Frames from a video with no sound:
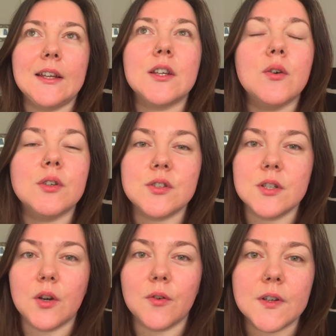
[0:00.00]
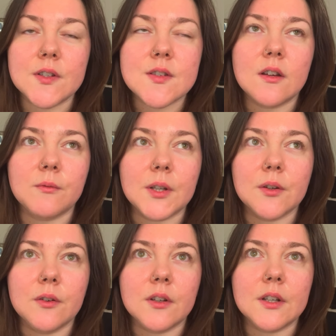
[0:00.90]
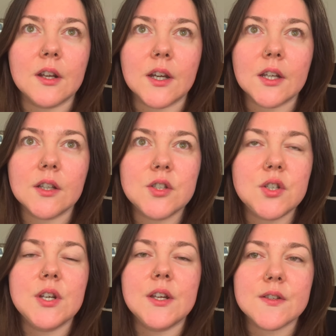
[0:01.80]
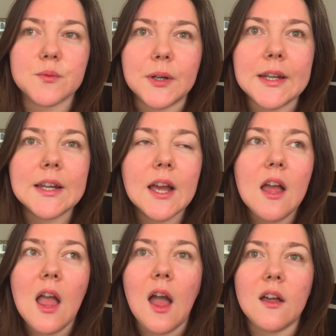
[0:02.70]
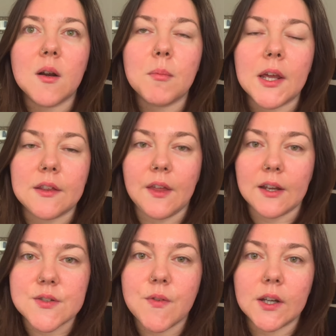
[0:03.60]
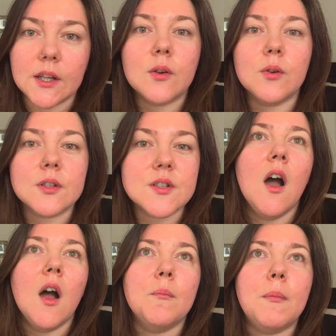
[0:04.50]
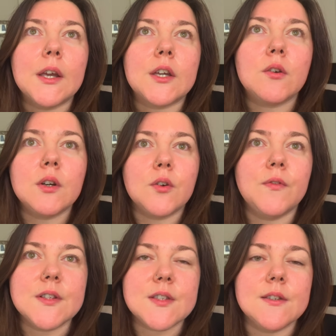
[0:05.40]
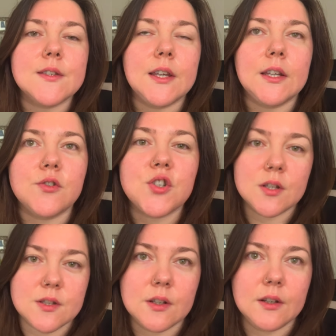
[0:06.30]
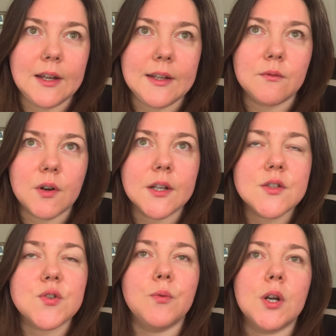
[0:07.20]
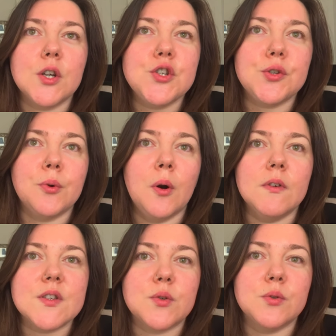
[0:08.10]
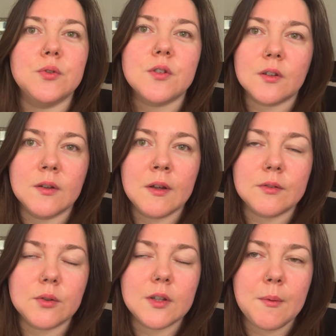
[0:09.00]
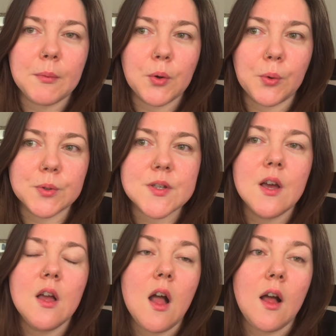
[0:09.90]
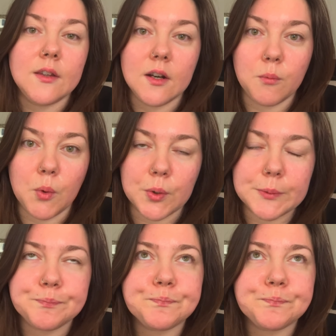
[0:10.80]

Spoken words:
going to the office, and we go in like 2 days a week, and I'm like, thanks fucking God. My current office is in Chancery Lane, right? So what I do, I always go to Tottenham Court and then I walk.